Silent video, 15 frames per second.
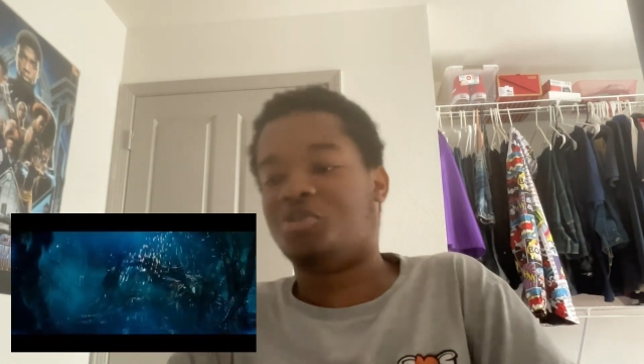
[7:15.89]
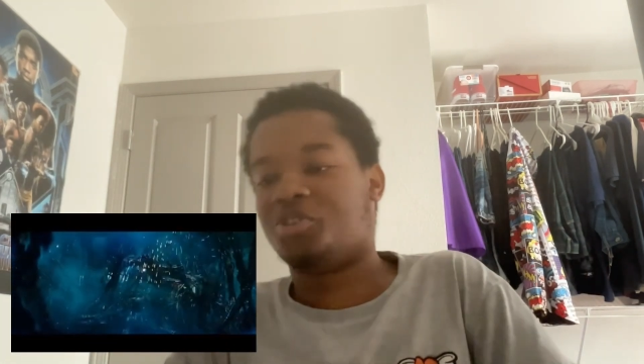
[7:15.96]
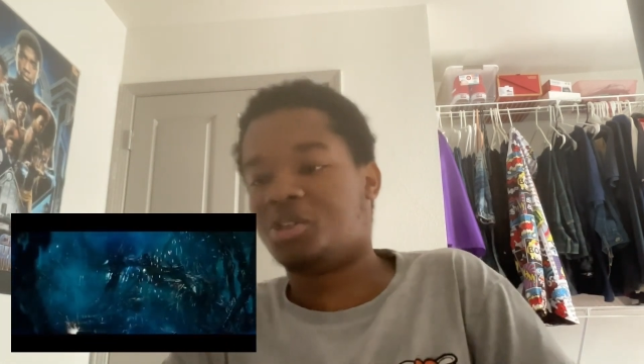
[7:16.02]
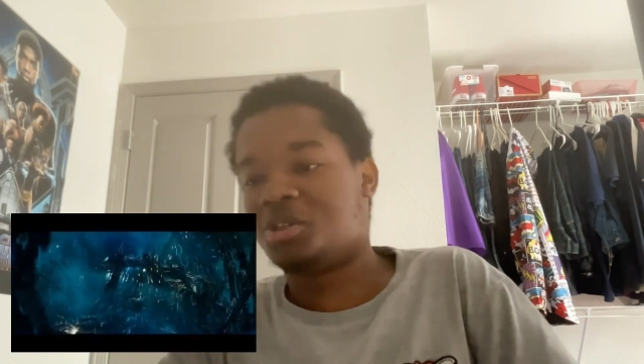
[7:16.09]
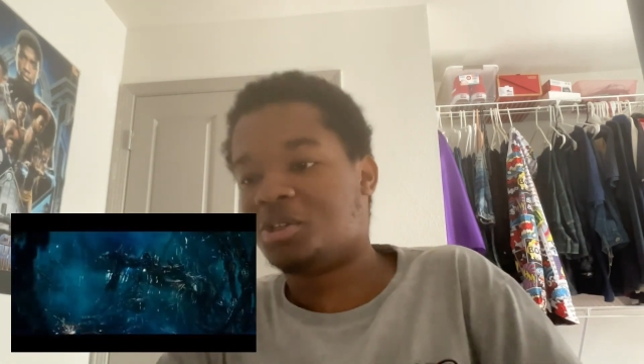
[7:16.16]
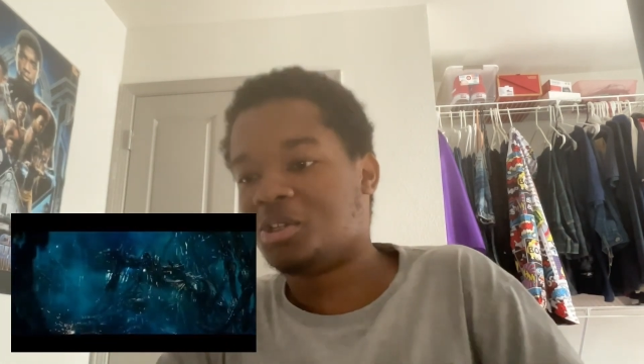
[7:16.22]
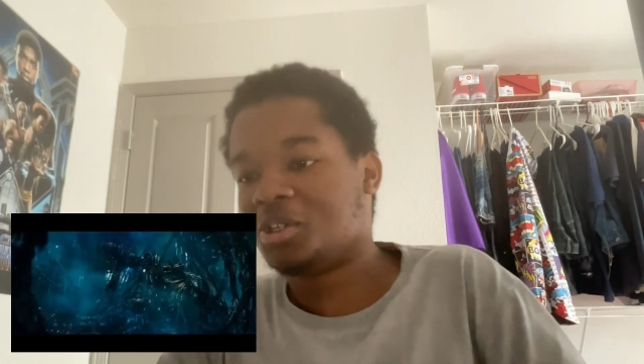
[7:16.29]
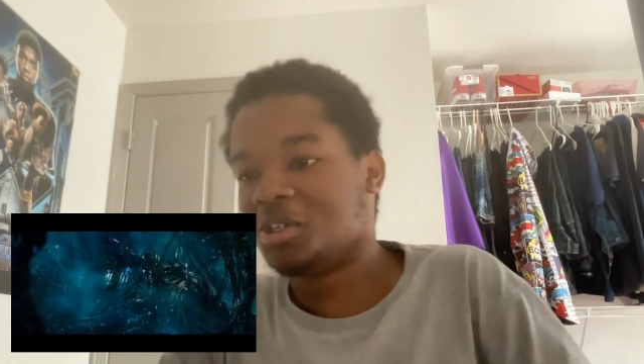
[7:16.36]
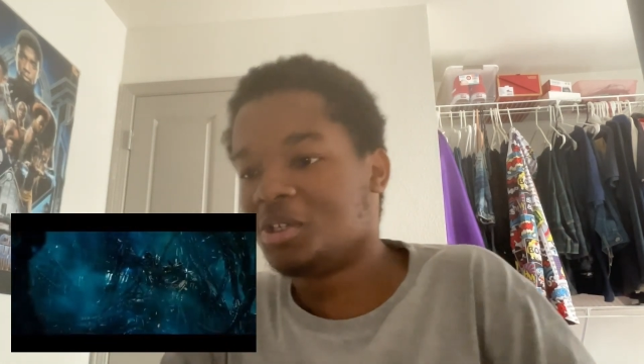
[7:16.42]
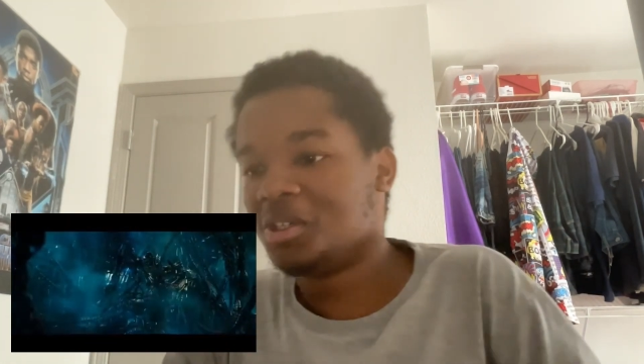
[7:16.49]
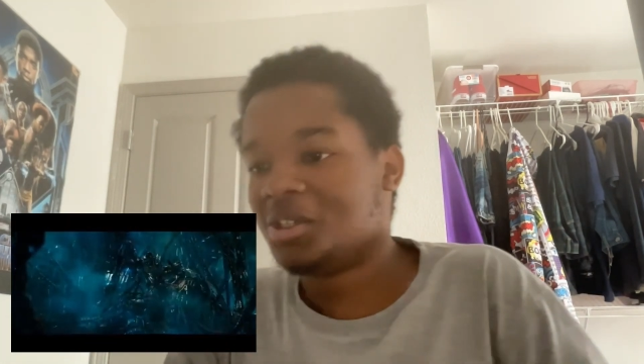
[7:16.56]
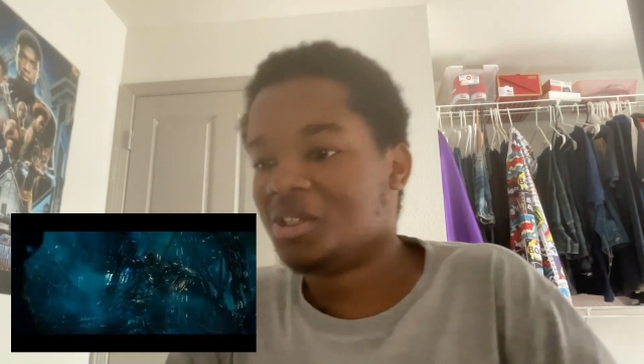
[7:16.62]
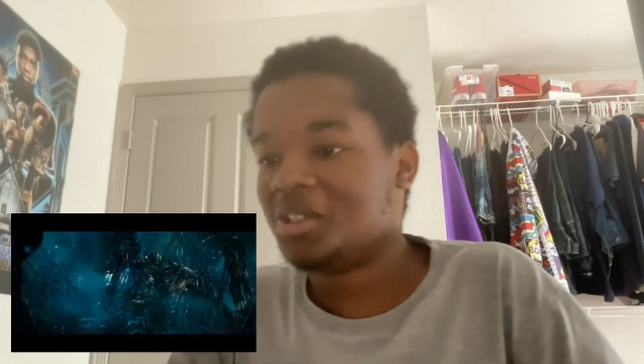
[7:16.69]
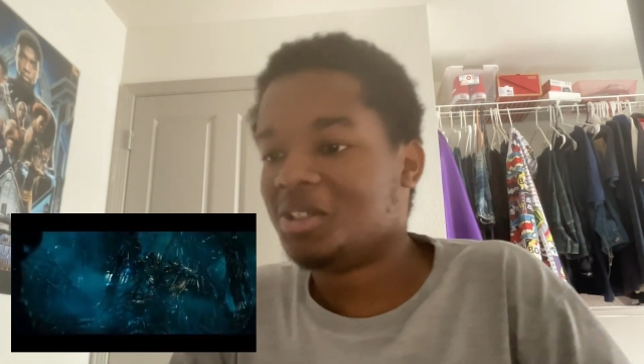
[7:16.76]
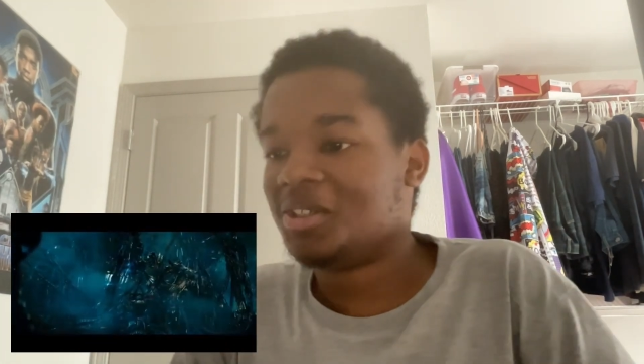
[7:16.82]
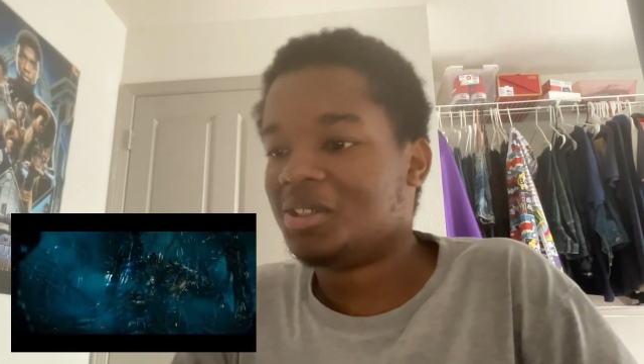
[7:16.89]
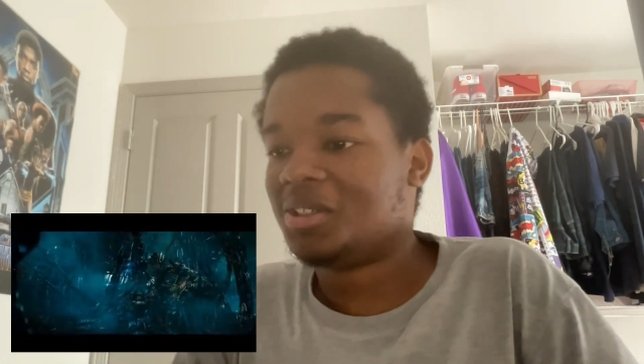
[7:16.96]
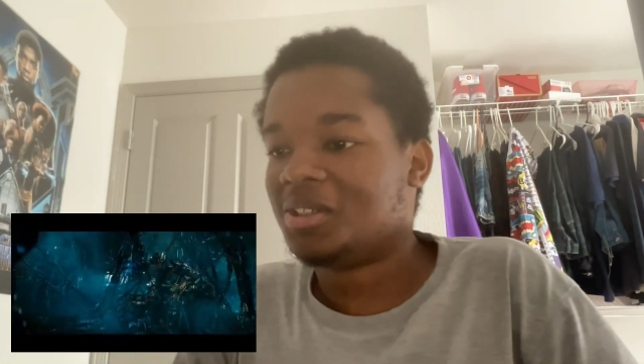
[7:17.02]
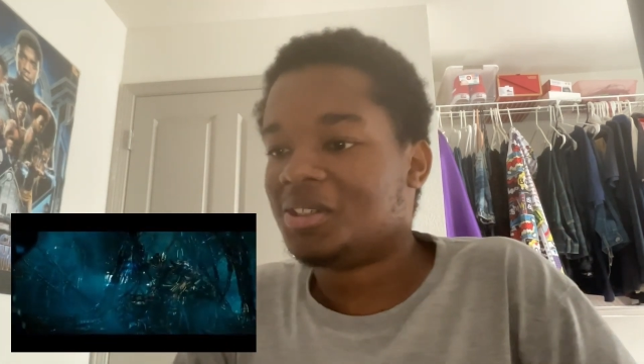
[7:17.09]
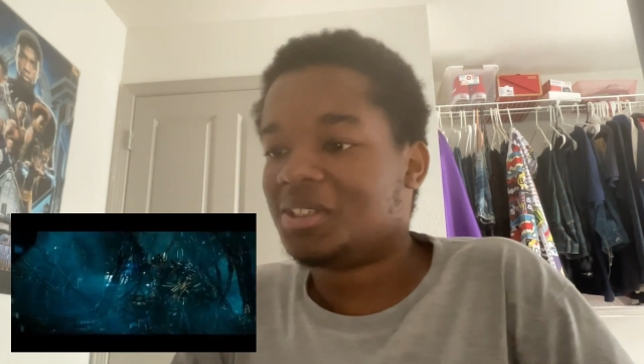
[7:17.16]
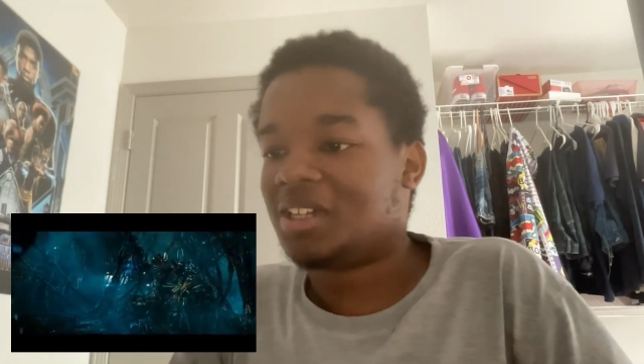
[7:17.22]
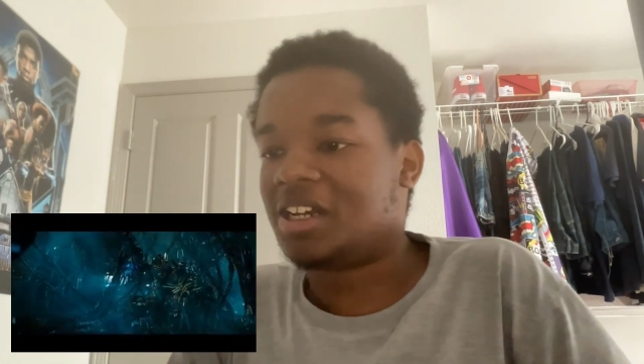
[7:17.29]

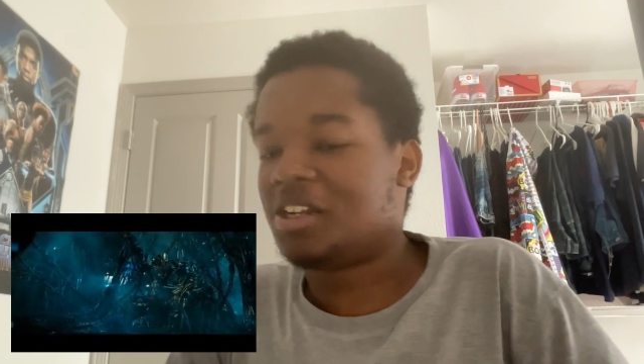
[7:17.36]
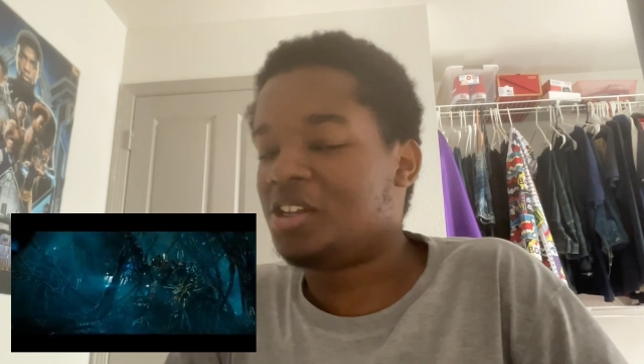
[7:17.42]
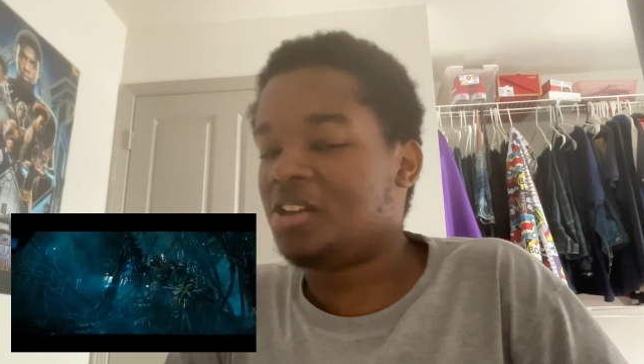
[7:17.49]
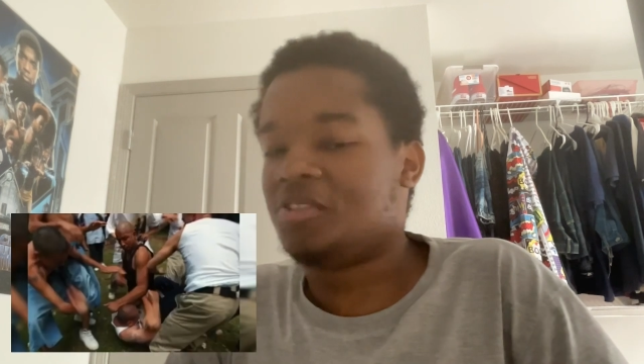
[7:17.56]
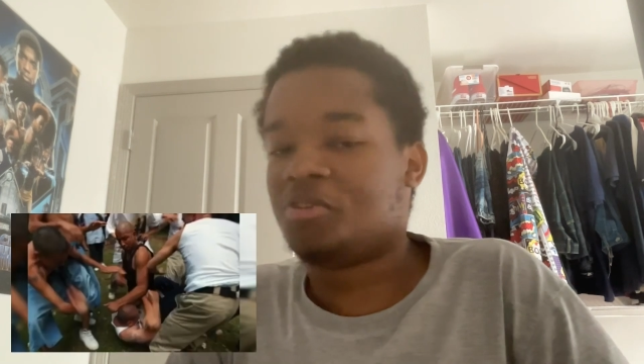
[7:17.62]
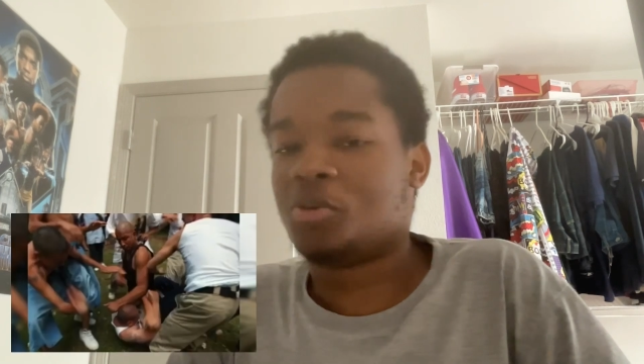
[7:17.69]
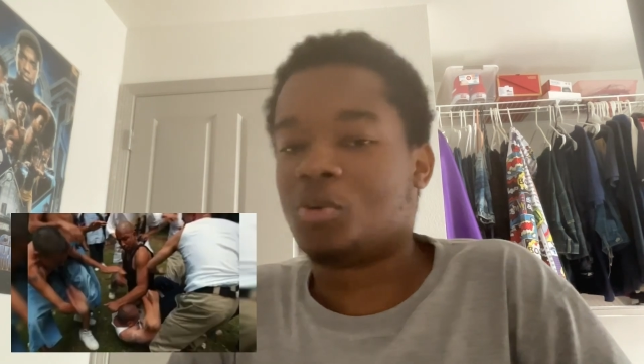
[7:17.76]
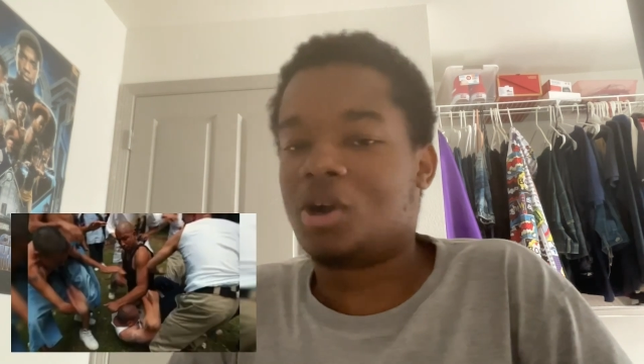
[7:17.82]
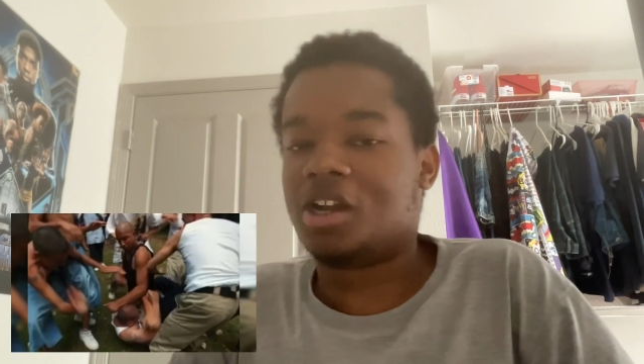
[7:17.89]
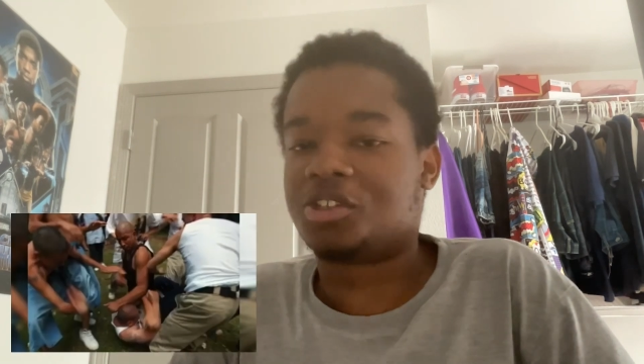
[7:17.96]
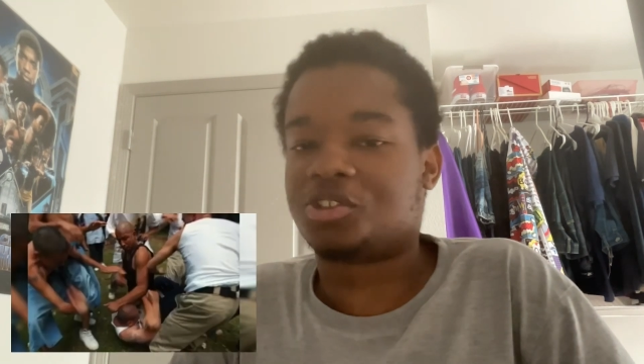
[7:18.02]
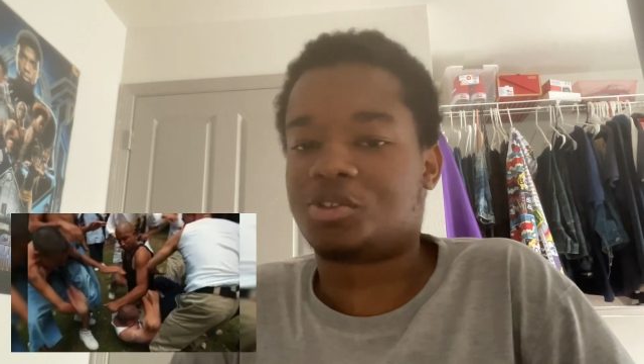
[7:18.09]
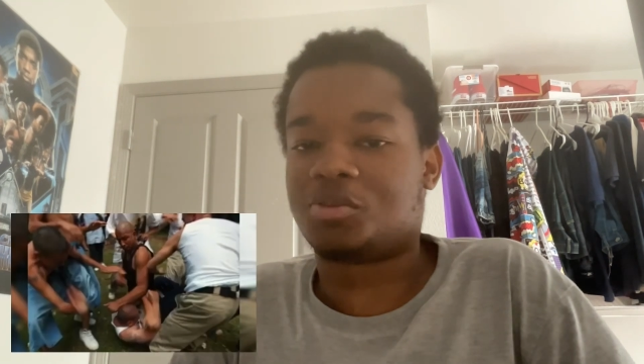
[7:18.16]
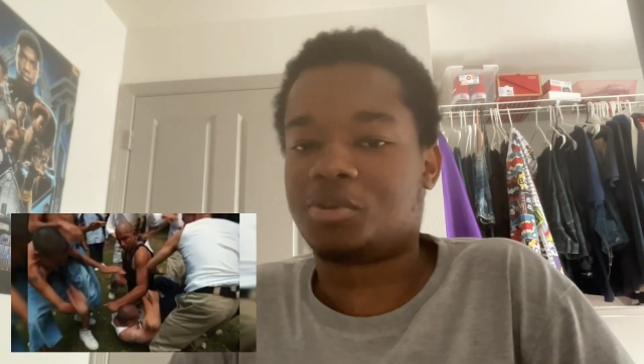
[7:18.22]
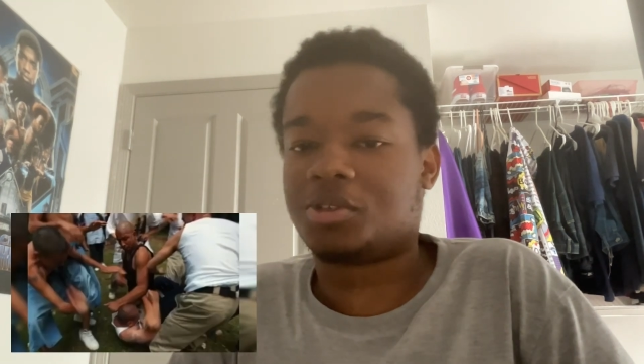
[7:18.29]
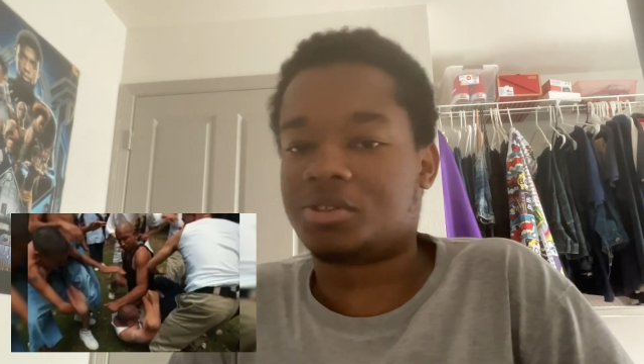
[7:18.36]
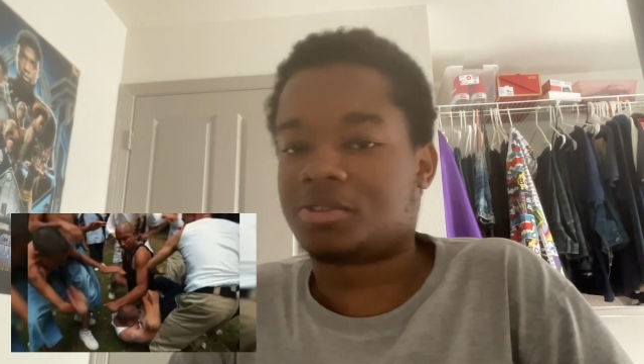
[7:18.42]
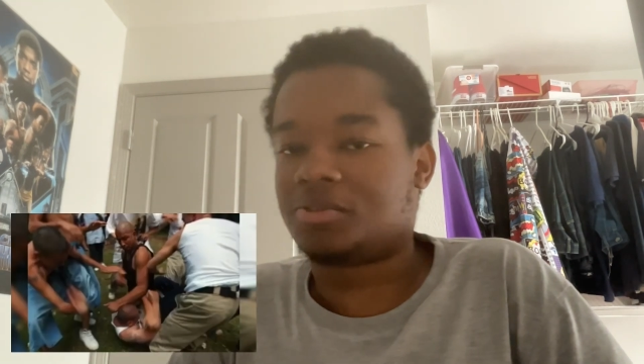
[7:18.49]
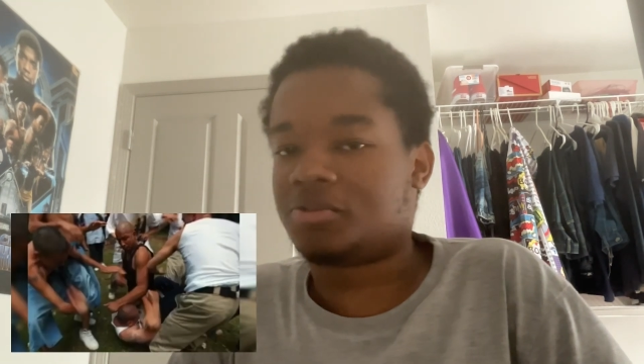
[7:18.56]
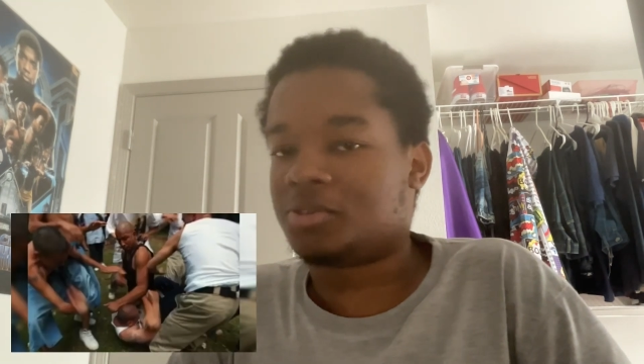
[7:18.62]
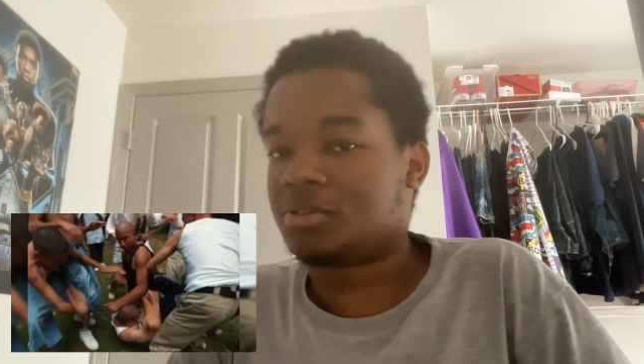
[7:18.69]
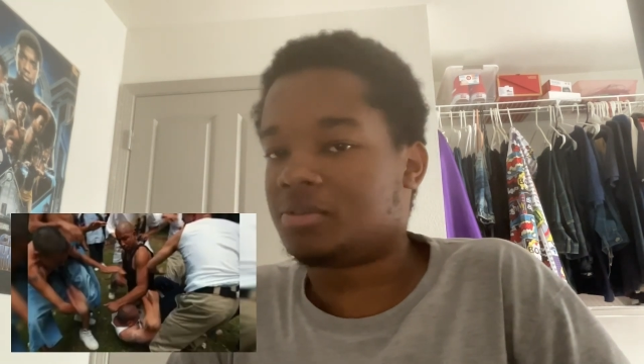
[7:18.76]
I didn't even watch the rest of it.